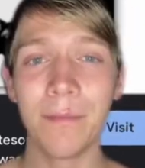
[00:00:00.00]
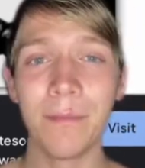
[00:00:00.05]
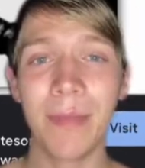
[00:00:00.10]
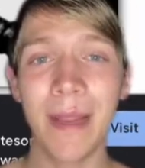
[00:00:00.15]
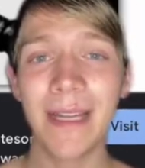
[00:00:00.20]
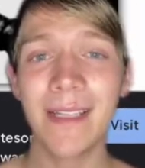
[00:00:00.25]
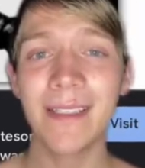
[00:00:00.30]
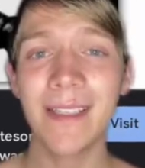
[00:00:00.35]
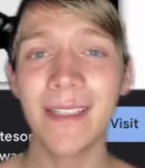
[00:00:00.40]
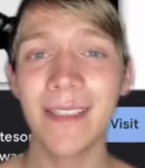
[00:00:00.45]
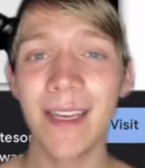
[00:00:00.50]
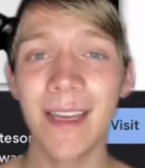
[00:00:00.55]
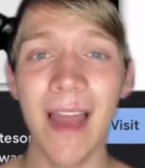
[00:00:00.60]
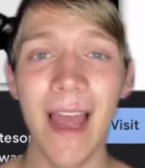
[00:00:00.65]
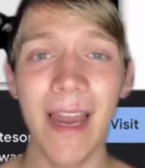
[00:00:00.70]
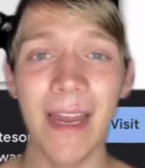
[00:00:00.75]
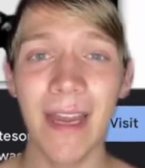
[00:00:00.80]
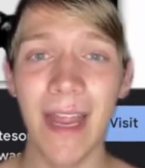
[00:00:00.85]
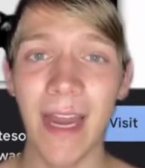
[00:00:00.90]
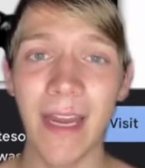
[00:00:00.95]
Bateson
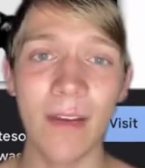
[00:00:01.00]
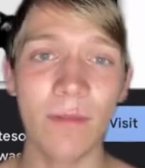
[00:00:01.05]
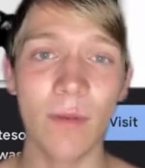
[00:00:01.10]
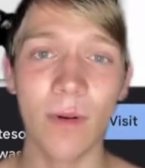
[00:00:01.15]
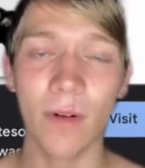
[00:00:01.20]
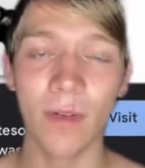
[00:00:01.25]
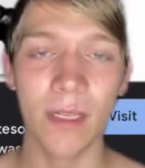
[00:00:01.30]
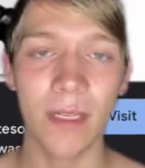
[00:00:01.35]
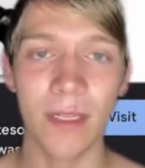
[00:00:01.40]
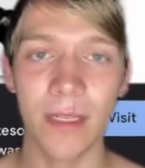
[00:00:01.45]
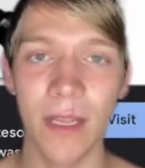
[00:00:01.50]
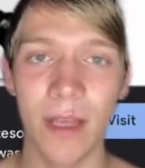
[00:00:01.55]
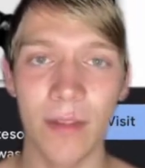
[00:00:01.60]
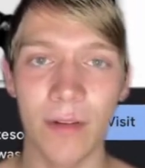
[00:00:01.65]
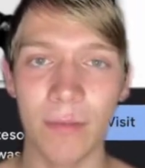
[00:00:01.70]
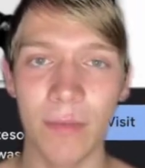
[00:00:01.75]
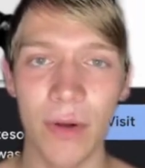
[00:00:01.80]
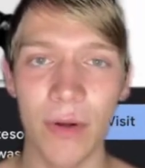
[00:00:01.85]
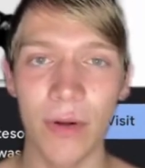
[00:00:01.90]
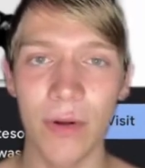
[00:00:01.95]
denied any role in the
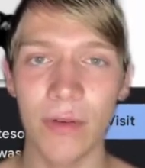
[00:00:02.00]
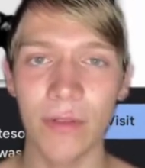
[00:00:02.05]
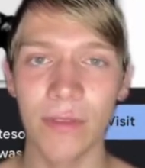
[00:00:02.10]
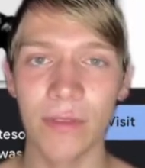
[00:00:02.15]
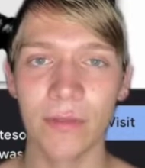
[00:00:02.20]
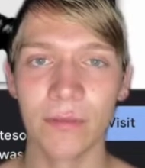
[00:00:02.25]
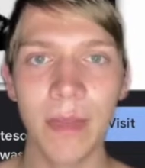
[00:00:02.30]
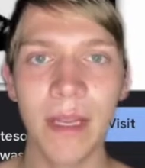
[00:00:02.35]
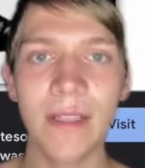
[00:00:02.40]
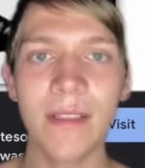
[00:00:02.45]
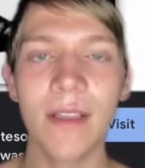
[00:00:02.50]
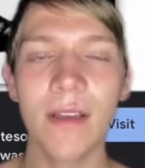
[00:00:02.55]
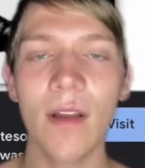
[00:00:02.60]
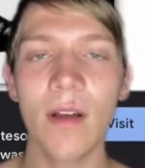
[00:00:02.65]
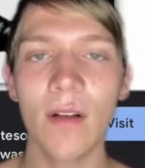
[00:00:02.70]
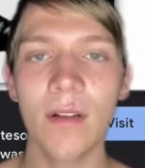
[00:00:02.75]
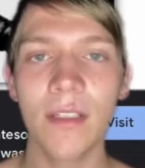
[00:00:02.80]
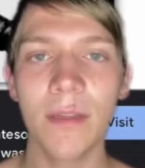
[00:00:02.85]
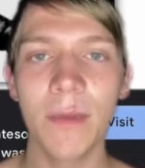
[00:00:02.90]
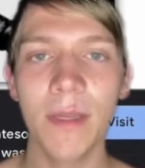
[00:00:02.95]
other murders. Bateson
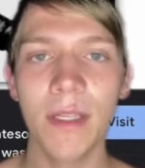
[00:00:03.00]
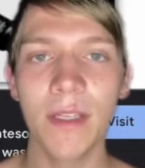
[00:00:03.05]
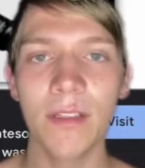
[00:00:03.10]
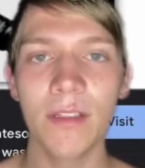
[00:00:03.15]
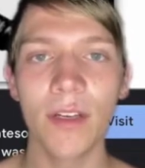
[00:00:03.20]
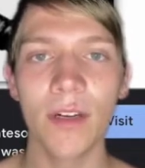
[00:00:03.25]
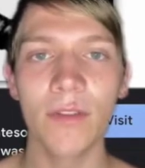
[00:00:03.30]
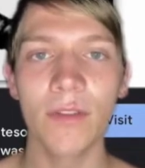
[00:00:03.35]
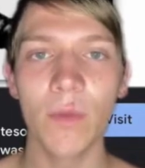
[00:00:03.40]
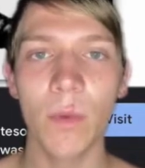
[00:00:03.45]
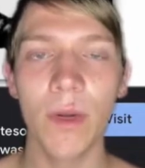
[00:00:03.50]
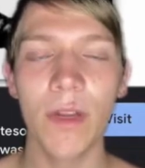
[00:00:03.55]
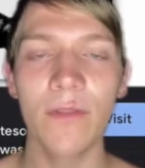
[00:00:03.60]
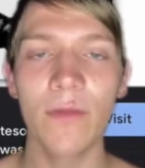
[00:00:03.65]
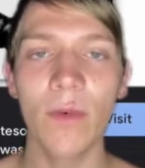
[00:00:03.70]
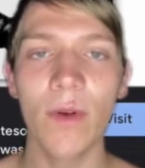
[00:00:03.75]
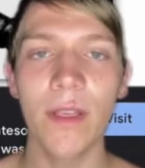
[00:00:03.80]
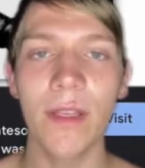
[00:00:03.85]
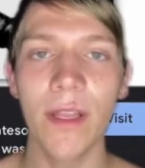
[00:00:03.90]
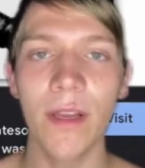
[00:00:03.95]
ultimately served
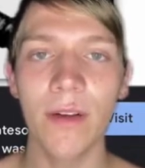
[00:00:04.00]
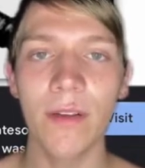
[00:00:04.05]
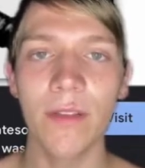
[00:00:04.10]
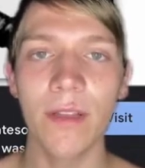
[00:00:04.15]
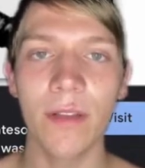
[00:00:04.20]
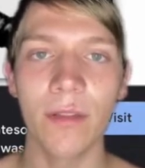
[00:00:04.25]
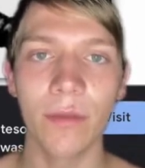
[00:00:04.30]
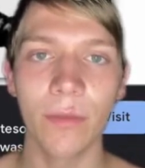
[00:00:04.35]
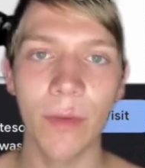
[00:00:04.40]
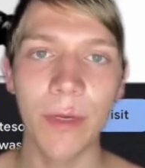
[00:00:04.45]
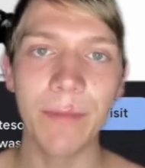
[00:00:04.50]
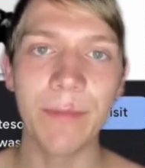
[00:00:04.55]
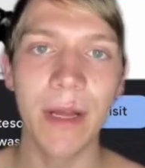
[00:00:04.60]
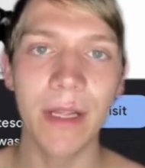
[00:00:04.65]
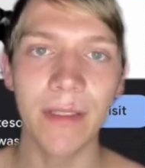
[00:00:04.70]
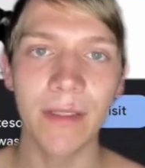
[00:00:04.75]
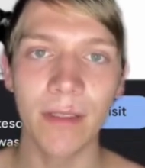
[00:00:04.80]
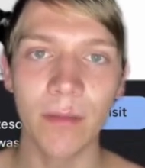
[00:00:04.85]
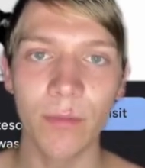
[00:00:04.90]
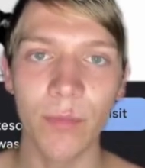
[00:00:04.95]
24 years and 3
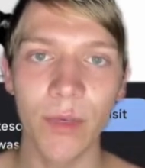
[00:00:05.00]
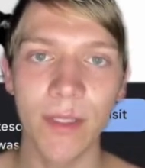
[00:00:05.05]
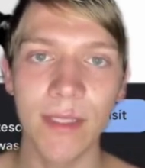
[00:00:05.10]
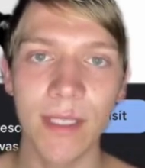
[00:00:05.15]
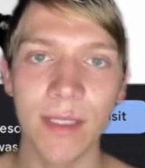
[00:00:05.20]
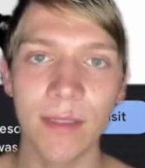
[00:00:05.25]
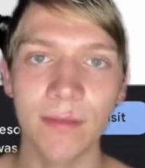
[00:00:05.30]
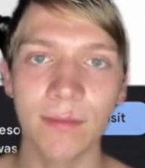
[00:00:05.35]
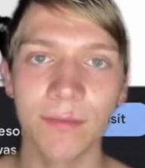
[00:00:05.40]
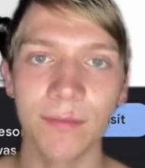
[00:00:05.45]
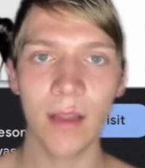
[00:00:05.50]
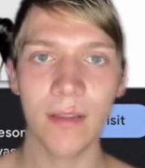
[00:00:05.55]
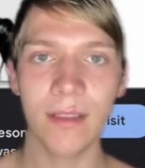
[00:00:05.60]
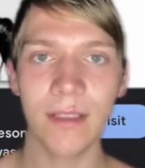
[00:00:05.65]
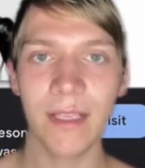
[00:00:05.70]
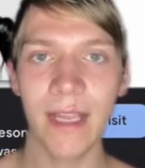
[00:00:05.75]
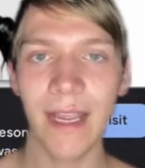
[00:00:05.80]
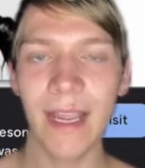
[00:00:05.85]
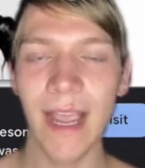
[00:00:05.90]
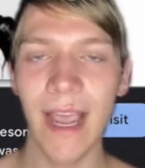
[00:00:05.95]
months in prison. On
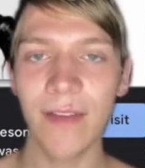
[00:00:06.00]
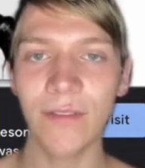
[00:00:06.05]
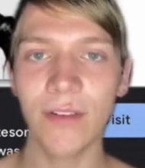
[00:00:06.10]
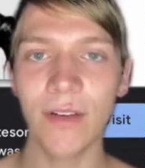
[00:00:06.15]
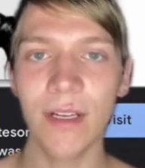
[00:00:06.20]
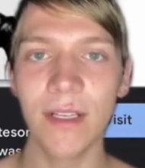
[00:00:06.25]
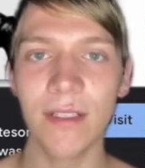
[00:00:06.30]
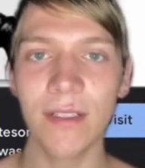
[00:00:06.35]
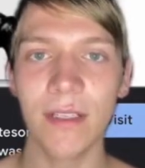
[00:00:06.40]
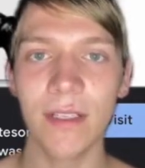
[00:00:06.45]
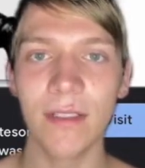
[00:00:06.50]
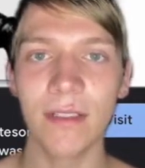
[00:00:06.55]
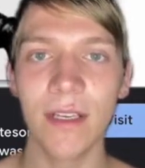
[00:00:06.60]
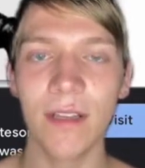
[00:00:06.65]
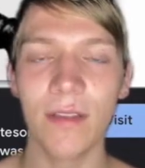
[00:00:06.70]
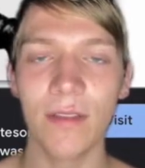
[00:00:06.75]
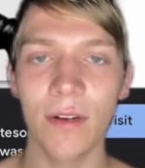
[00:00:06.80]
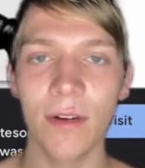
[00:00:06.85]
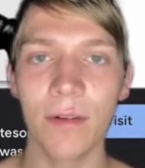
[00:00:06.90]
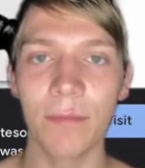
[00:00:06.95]
the day after his
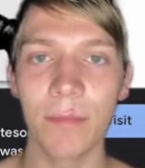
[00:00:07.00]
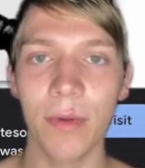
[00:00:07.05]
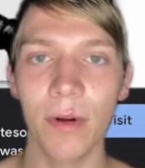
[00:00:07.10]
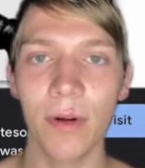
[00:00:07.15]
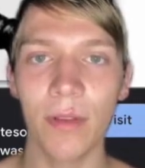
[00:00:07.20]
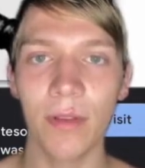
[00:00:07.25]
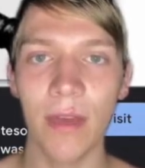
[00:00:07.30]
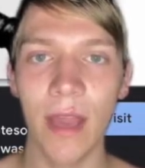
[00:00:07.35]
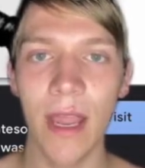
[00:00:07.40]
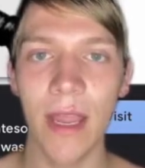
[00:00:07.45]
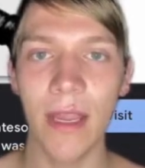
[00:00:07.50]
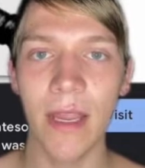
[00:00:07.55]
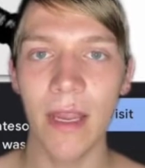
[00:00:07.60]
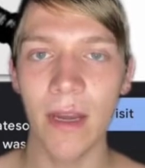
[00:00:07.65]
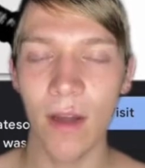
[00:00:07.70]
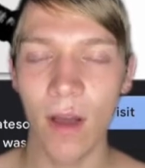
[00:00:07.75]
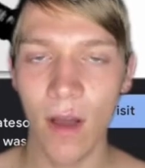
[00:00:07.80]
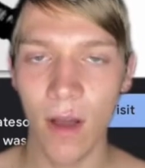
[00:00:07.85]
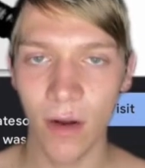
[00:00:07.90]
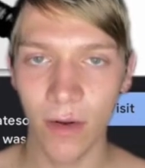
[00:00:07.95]
63rd birthday in
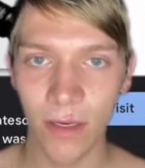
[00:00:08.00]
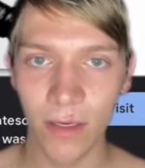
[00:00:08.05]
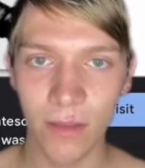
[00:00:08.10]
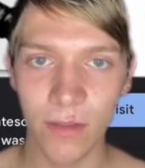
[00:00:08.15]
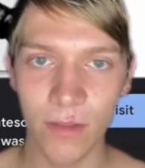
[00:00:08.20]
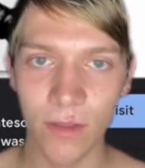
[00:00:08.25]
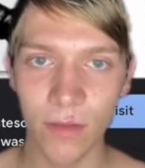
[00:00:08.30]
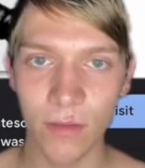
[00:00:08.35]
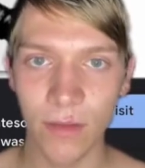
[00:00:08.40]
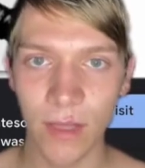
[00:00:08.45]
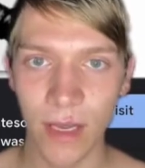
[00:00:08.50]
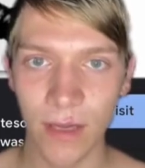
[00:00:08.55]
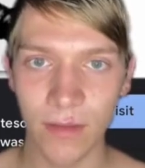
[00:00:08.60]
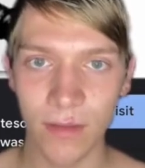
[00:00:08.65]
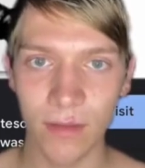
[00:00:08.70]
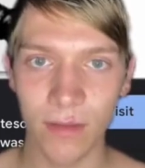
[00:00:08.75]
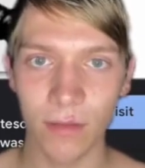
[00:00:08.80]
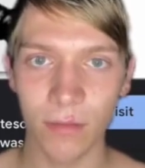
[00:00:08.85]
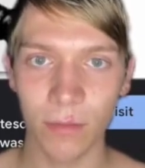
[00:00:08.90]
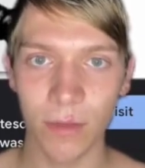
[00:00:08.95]
August
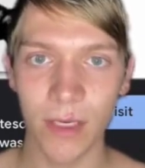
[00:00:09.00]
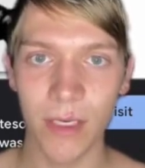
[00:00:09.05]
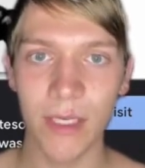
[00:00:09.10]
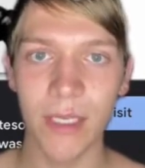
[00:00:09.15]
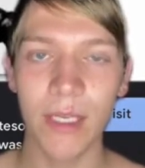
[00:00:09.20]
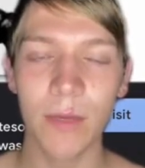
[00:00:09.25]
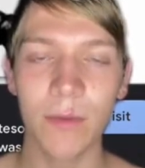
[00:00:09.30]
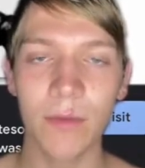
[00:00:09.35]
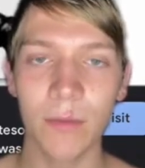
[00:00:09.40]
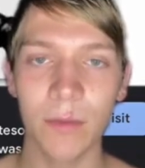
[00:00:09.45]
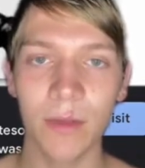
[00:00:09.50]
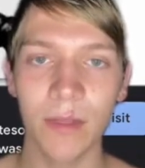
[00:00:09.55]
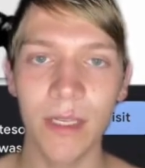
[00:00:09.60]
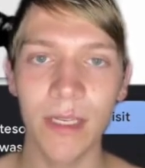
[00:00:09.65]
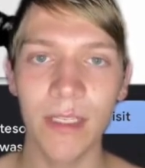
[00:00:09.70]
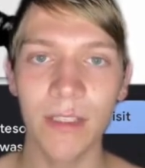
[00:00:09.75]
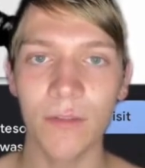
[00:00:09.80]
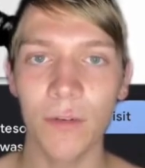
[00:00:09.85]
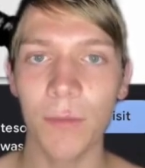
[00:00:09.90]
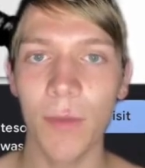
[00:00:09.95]
2003, he was
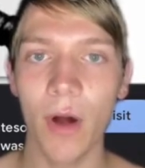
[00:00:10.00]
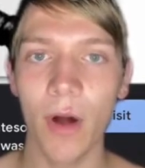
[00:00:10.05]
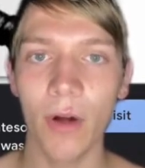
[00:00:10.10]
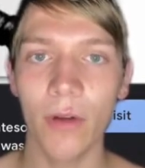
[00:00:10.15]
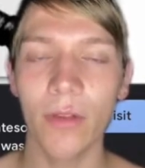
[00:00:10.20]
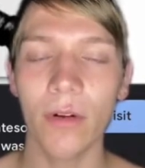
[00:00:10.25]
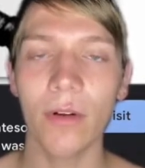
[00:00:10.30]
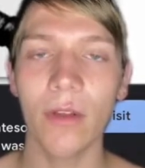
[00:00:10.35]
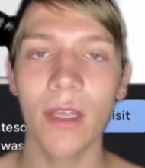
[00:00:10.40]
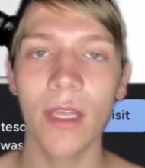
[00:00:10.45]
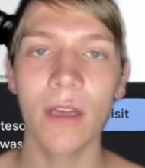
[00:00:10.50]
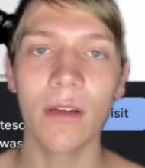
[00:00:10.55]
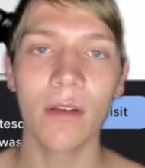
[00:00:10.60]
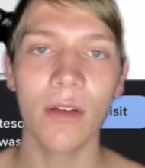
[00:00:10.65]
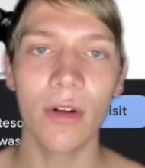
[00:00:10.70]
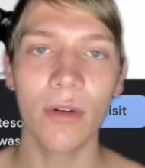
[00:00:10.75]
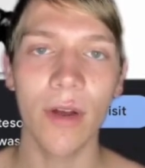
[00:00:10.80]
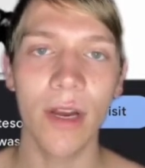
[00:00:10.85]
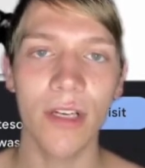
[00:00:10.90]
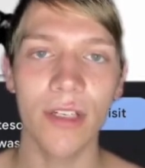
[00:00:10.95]
released from Arthur Kill
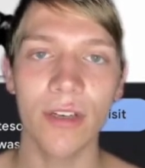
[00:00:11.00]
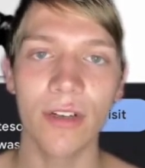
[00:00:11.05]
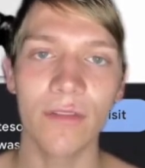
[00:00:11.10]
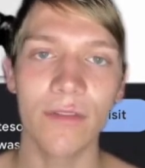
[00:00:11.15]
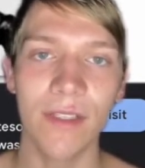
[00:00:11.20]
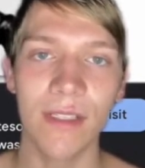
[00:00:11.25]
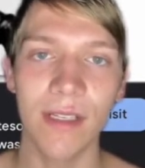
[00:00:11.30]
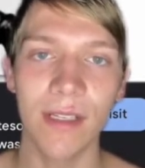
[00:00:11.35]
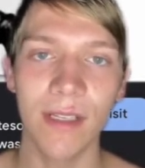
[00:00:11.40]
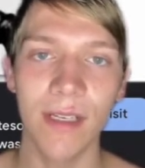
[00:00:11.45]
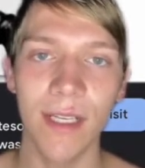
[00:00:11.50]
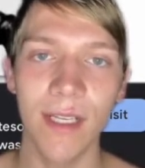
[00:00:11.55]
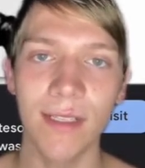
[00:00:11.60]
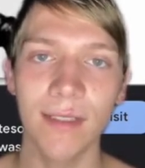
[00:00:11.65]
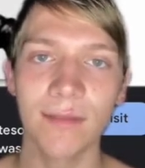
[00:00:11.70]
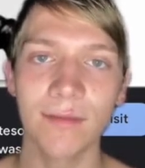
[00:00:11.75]
Correctional Facility.